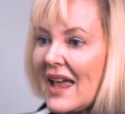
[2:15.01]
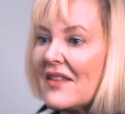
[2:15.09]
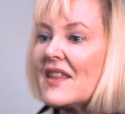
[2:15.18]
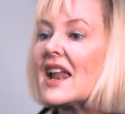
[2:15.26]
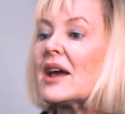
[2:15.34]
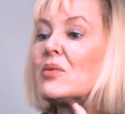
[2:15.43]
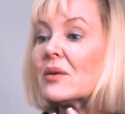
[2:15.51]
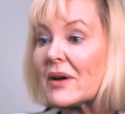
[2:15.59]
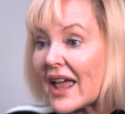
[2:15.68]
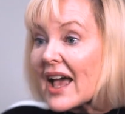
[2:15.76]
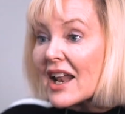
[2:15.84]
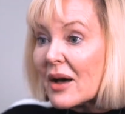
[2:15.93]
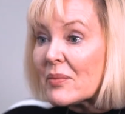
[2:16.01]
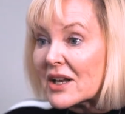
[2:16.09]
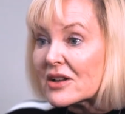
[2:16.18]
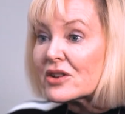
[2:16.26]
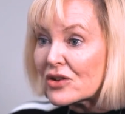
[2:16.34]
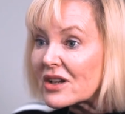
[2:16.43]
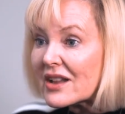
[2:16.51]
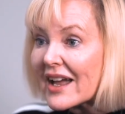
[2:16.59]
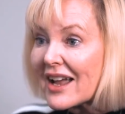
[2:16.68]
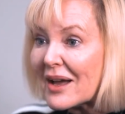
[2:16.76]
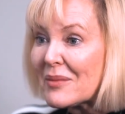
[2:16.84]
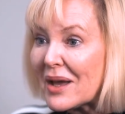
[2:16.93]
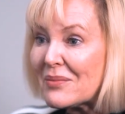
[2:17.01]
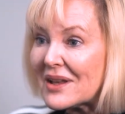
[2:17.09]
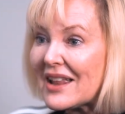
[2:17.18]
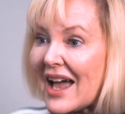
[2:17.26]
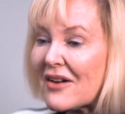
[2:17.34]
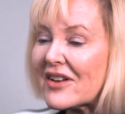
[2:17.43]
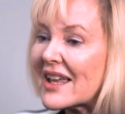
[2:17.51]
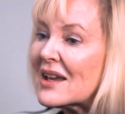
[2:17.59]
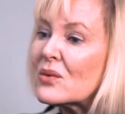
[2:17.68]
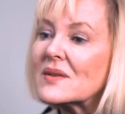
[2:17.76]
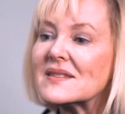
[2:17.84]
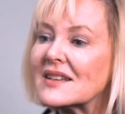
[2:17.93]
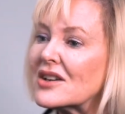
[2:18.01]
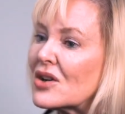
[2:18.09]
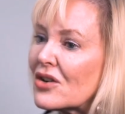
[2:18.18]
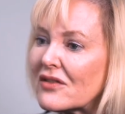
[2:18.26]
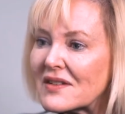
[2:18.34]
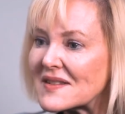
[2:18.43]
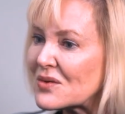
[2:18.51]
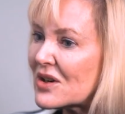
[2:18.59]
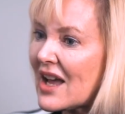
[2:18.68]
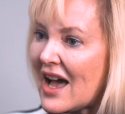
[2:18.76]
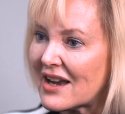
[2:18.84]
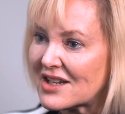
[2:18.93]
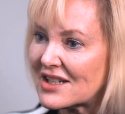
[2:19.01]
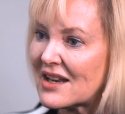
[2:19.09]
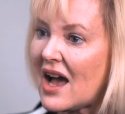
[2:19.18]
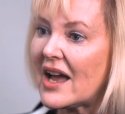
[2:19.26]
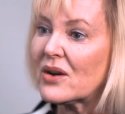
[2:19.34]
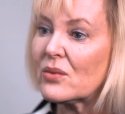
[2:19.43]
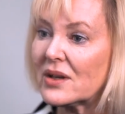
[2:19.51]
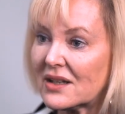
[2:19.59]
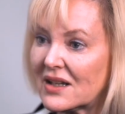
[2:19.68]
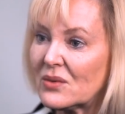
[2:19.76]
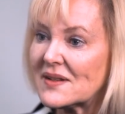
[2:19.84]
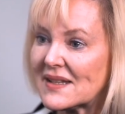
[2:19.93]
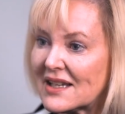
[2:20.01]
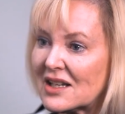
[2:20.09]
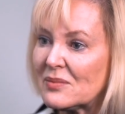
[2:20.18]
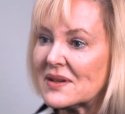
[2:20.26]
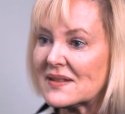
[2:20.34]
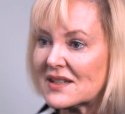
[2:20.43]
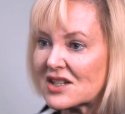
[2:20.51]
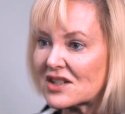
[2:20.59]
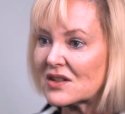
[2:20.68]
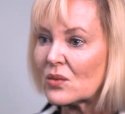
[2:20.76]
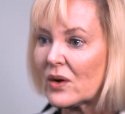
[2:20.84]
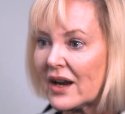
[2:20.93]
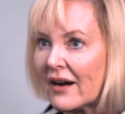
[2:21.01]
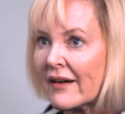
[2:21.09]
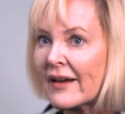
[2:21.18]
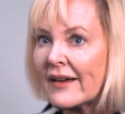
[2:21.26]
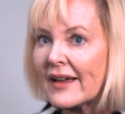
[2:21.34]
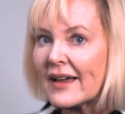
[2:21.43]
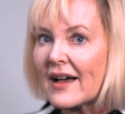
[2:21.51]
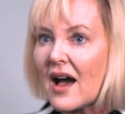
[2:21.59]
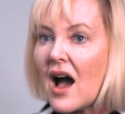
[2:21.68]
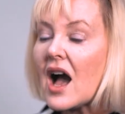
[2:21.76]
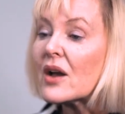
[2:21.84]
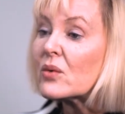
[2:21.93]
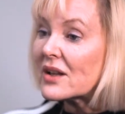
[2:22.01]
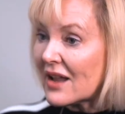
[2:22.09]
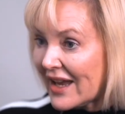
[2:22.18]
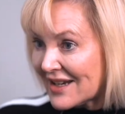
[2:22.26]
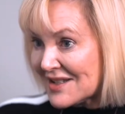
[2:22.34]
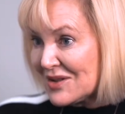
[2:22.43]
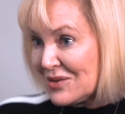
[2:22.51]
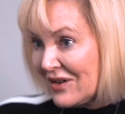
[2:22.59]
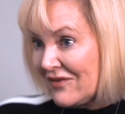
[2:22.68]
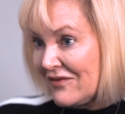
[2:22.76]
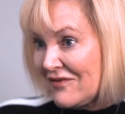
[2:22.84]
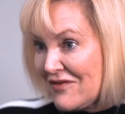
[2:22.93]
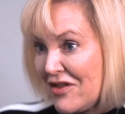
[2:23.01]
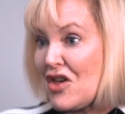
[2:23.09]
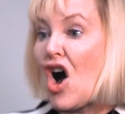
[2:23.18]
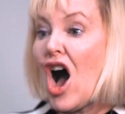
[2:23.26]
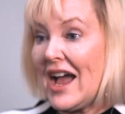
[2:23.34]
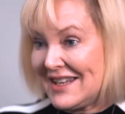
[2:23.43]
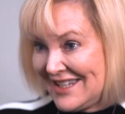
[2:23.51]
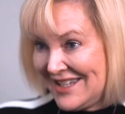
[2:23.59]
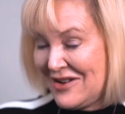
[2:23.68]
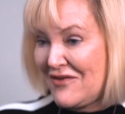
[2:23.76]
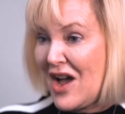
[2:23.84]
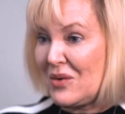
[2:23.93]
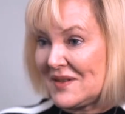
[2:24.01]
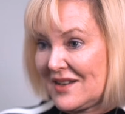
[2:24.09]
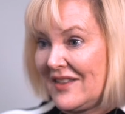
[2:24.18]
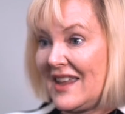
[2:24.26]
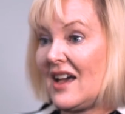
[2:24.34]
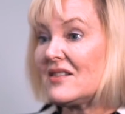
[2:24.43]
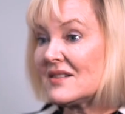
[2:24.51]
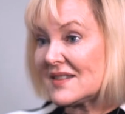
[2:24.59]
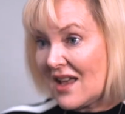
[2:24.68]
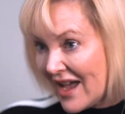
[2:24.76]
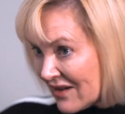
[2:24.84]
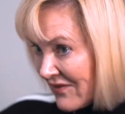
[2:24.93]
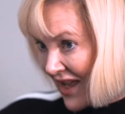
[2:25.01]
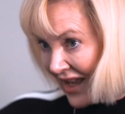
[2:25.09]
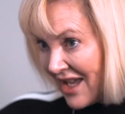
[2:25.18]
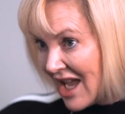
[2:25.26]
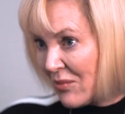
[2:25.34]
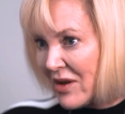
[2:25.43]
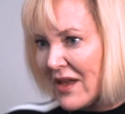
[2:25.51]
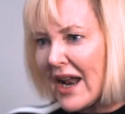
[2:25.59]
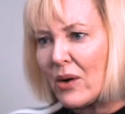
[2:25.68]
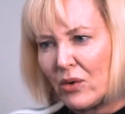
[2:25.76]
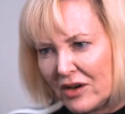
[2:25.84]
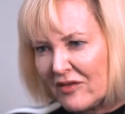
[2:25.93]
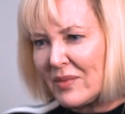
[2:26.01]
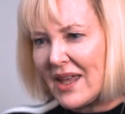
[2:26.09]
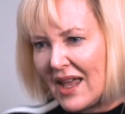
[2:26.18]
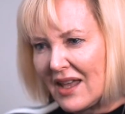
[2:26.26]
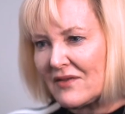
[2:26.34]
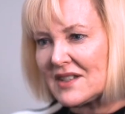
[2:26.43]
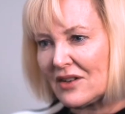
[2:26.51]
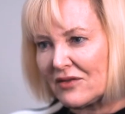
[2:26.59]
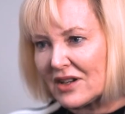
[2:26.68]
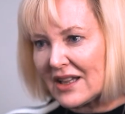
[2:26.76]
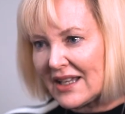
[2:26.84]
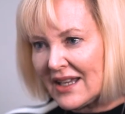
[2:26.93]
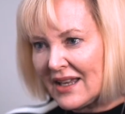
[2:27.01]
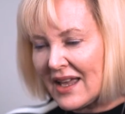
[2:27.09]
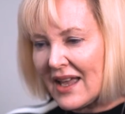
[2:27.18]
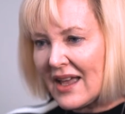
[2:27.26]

And then I put my head up and it looked like I might be laughing. It was a nervous reaction. I really was in a position where I would like to have thought, if I was on the other side of that camera, that I would have behaved differently.